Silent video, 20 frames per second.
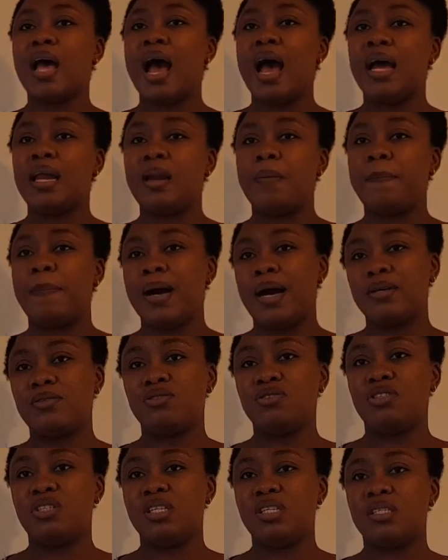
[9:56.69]
and
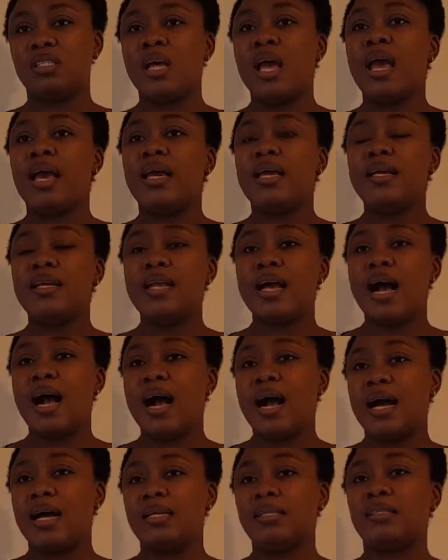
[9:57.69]
pathogens either
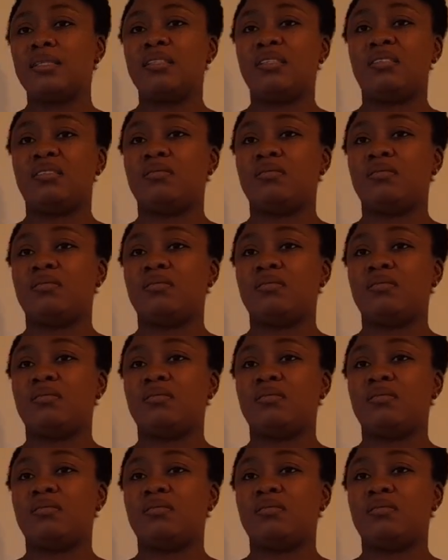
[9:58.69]
as